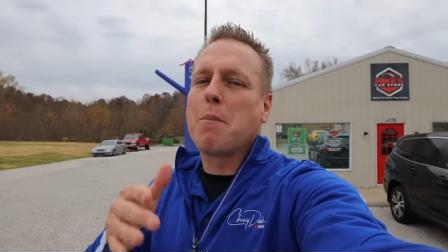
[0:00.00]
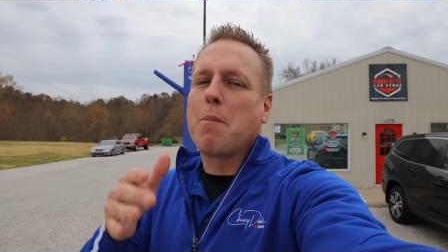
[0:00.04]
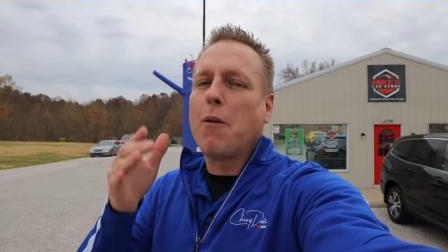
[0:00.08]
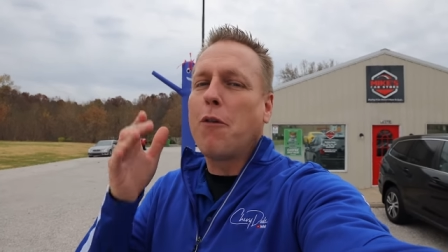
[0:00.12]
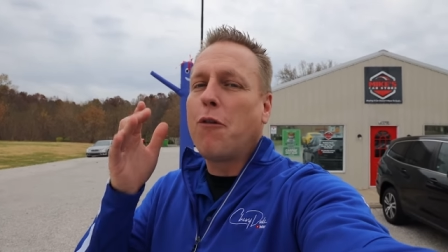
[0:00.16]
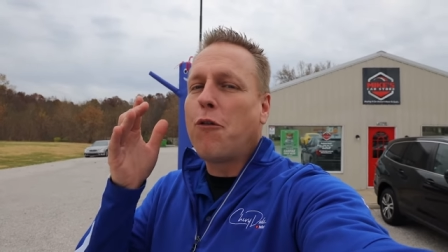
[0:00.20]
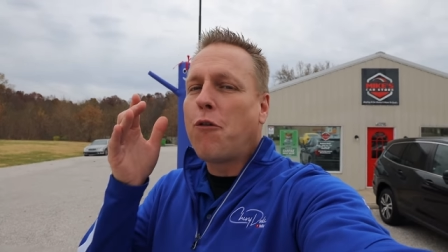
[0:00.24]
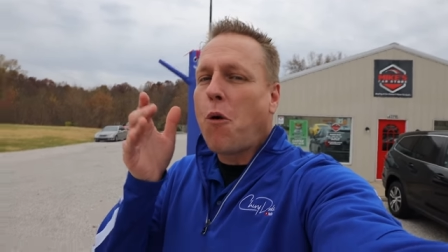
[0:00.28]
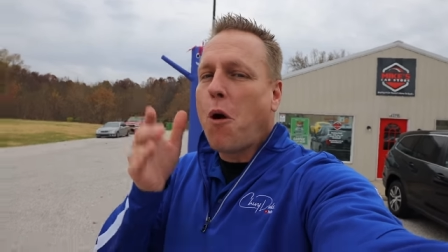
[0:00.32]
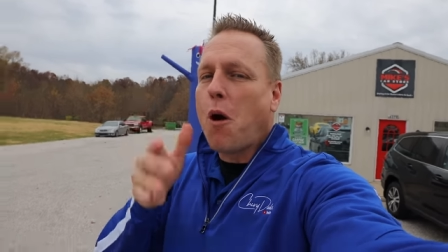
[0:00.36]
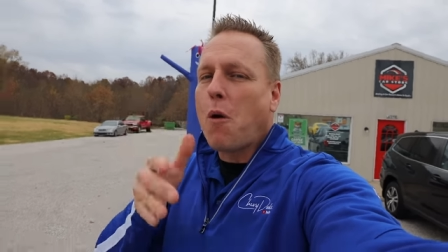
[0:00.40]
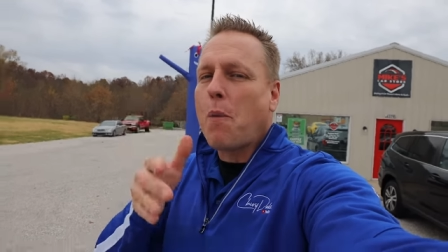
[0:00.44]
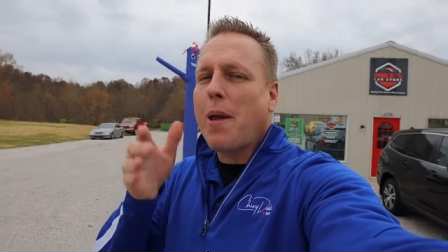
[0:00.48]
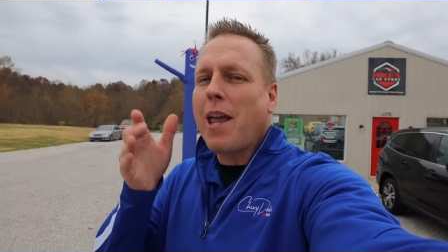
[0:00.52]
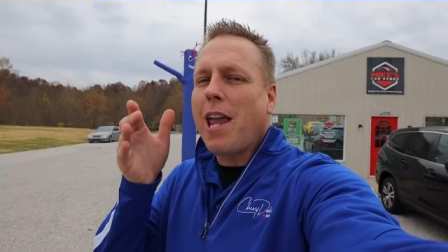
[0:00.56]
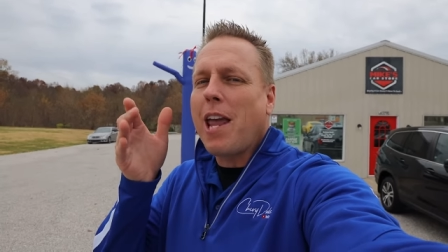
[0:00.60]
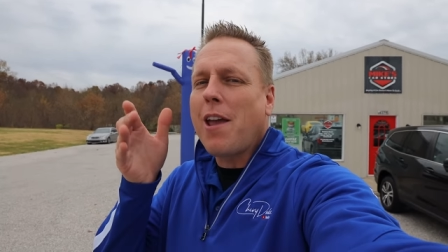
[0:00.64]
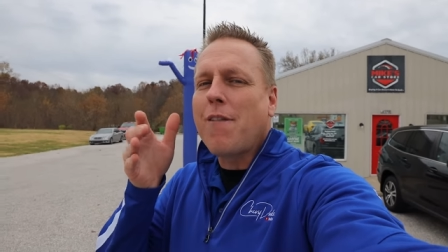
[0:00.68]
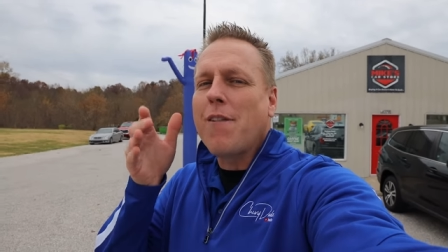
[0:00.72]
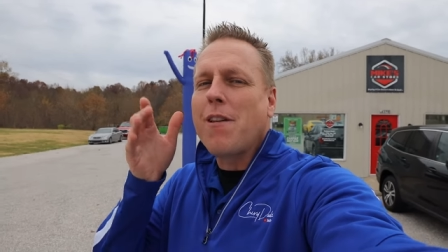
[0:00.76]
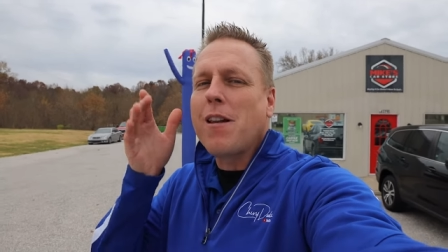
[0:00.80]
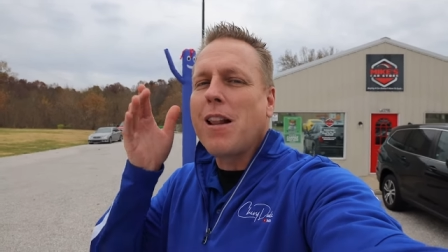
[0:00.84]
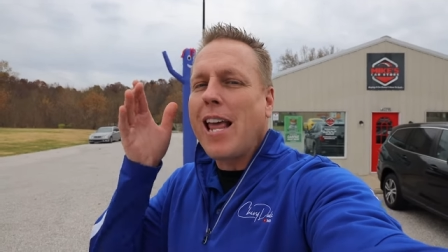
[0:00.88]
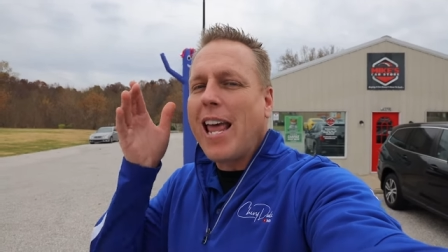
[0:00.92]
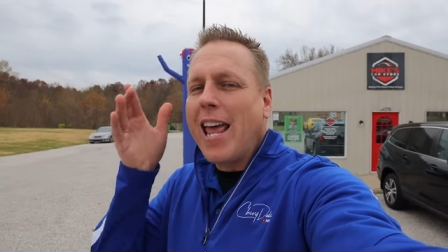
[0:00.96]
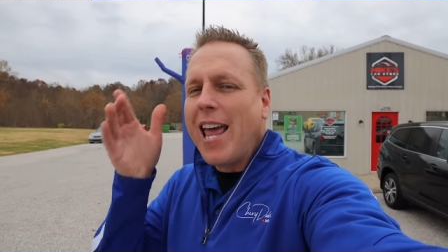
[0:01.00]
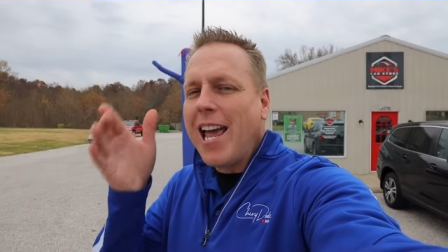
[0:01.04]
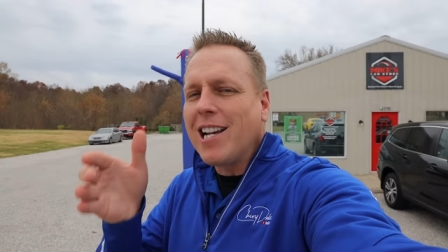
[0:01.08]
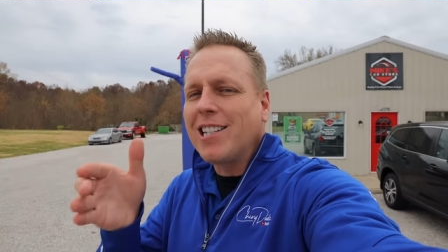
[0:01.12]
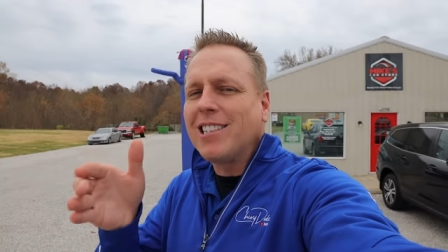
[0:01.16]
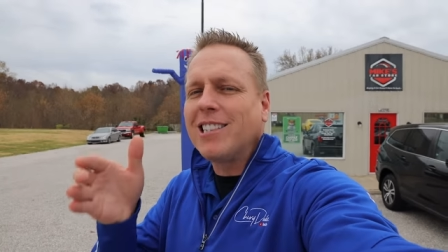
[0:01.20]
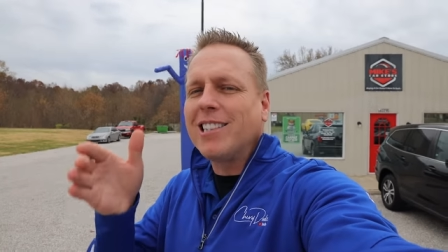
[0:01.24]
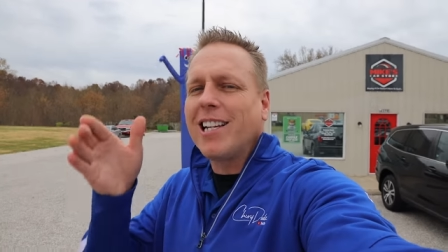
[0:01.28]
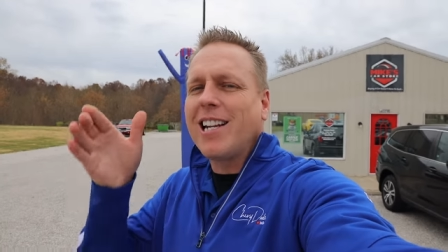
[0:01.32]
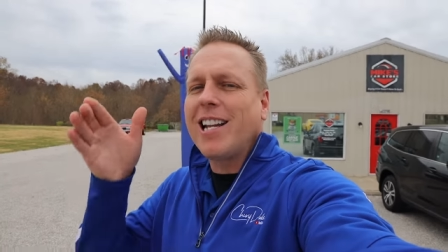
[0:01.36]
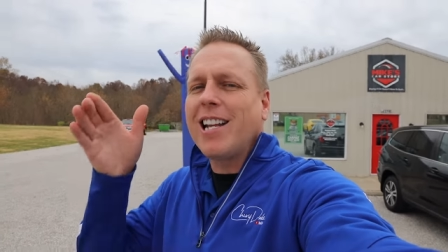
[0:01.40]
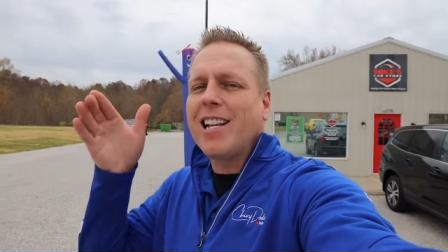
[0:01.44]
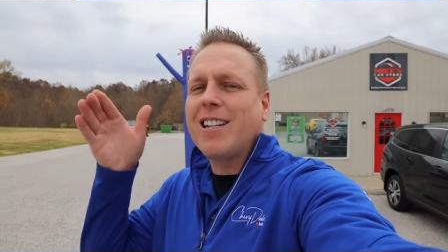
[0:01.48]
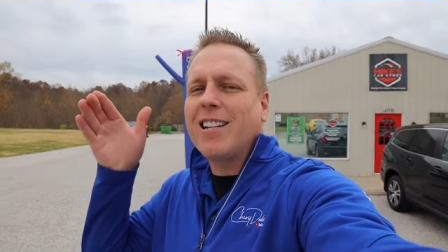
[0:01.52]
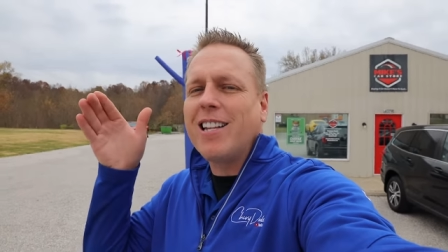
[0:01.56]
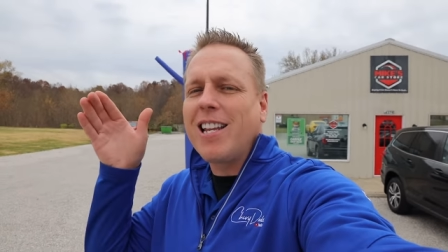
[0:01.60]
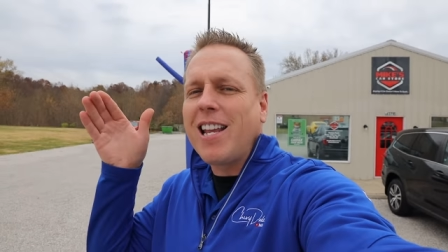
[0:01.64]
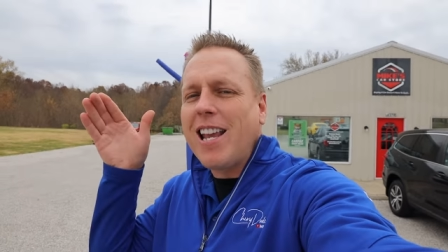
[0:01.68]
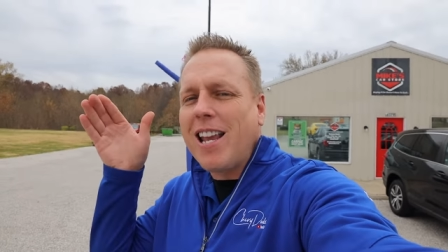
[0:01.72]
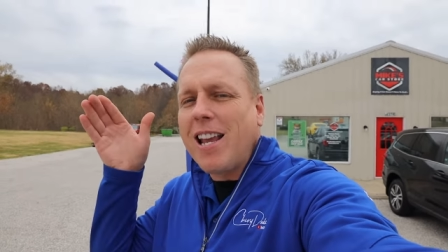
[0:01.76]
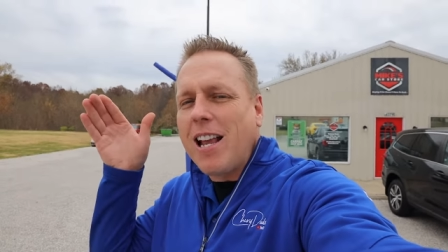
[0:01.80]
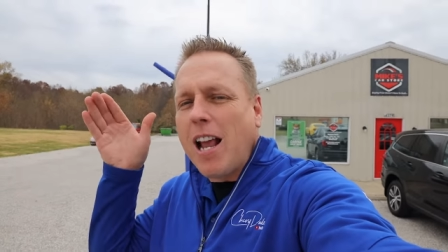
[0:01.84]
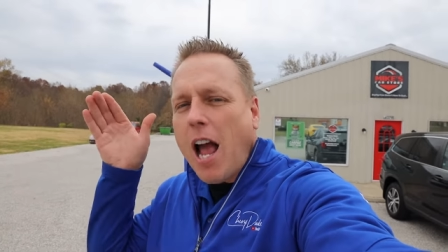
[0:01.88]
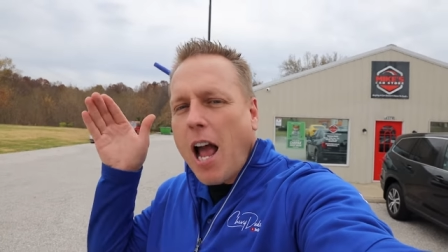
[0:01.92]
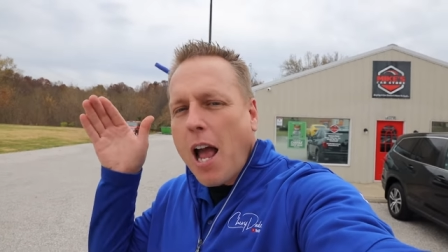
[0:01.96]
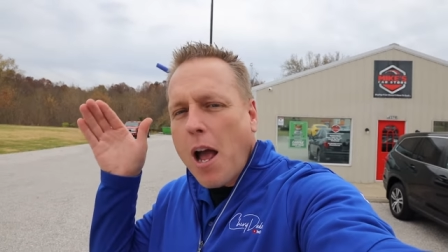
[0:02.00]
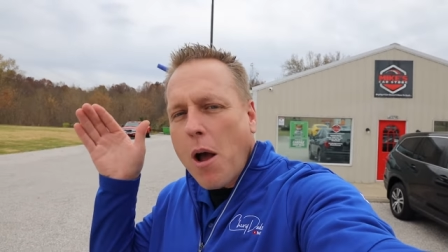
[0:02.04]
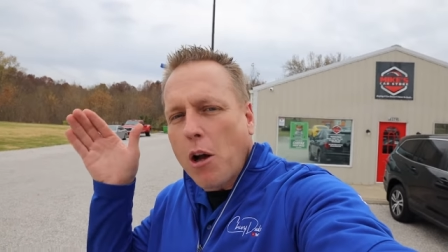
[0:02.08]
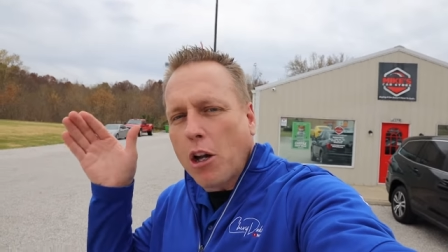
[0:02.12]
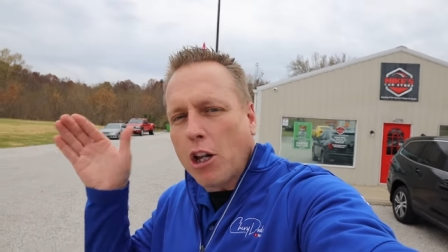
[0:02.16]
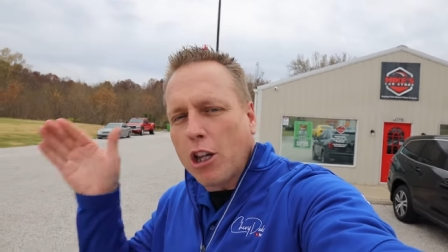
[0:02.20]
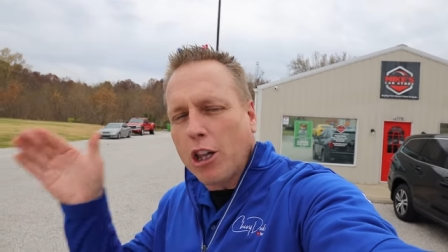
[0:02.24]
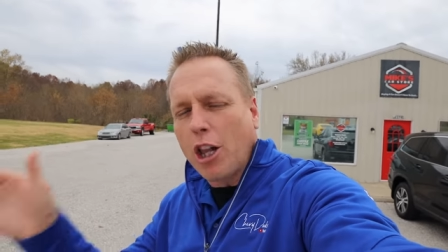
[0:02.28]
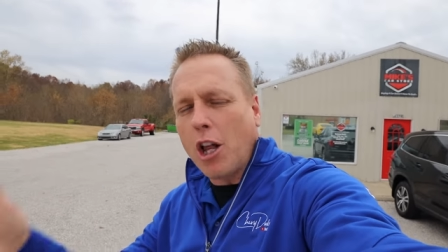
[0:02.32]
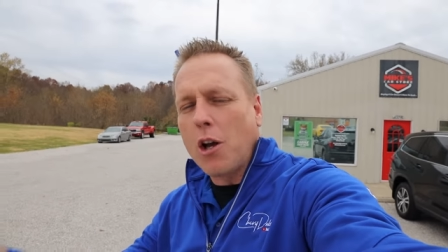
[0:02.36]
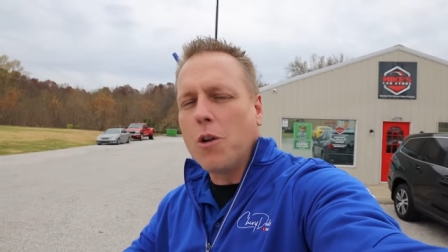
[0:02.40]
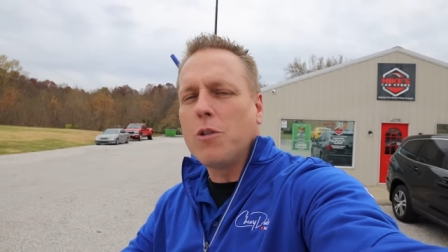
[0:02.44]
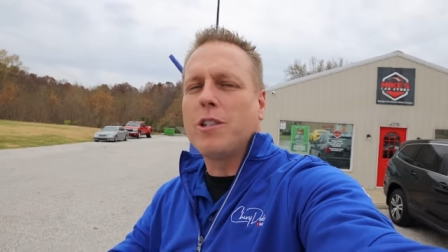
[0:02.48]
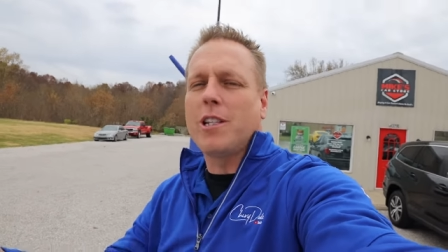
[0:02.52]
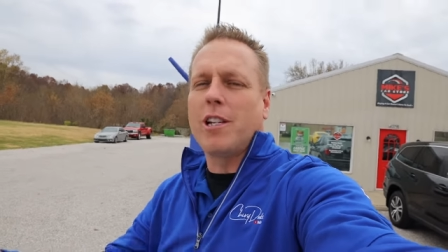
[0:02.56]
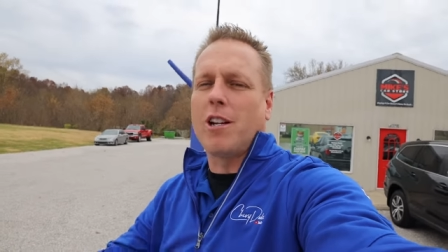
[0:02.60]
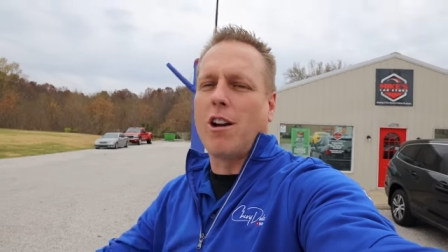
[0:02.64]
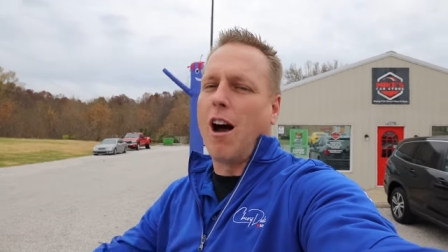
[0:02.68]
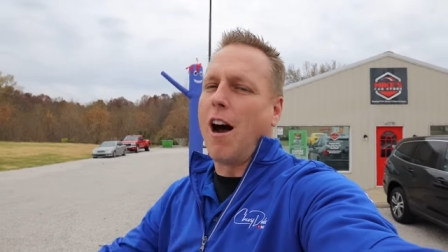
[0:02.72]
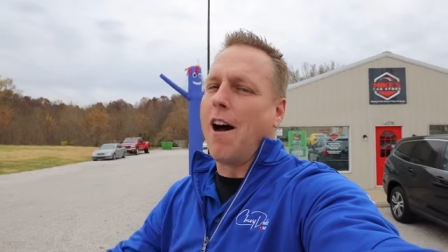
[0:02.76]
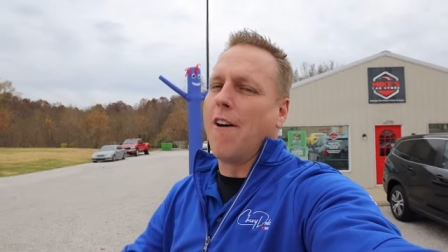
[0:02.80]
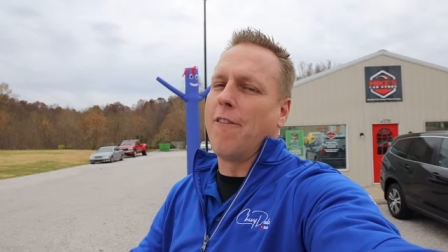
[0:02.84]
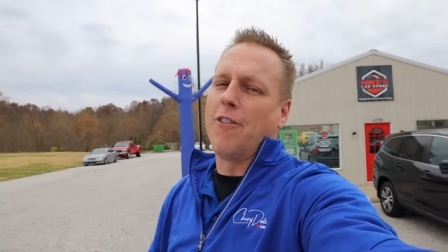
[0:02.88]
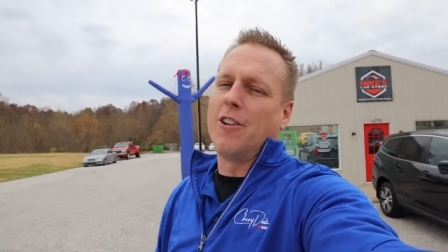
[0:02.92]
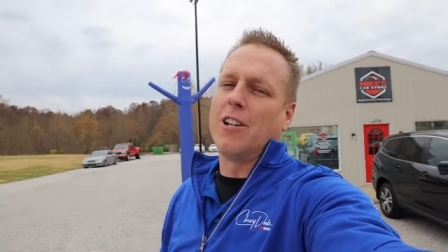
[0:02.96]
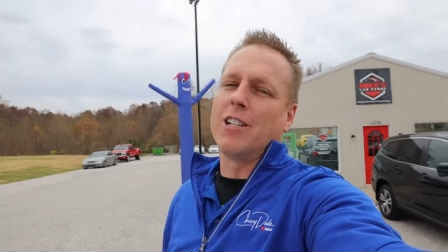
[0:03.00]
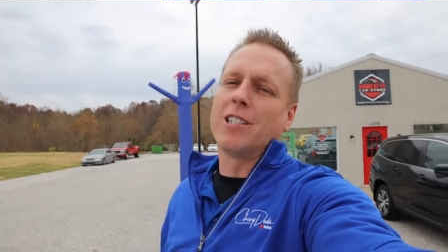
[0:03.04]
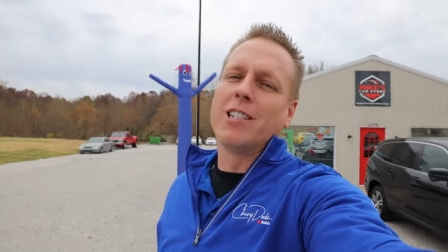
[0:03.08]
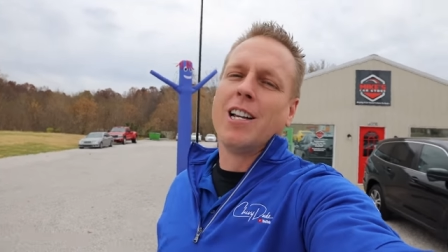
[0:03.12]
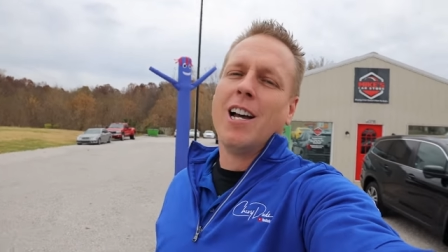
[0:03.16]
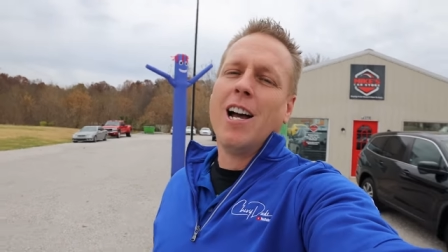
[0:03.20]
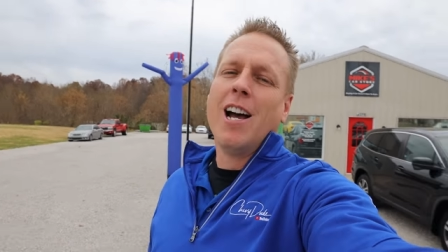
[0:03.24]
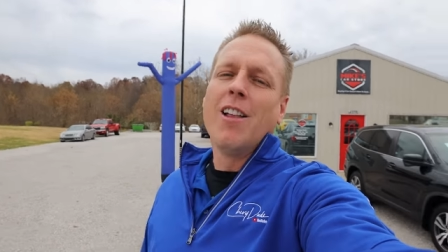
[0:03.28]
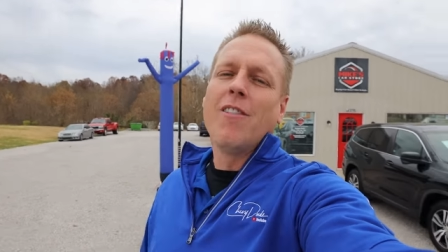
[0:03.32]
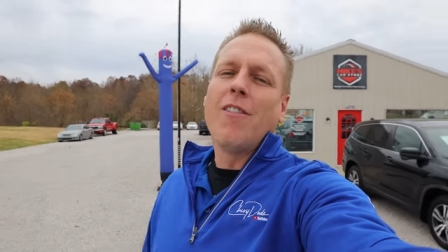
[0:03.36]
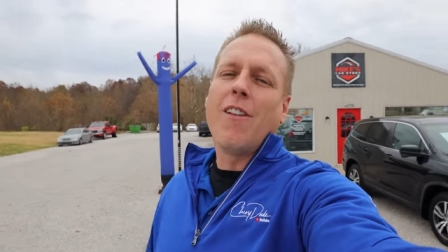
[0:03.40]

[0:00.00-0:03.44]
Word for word: Before we even exited the closing office,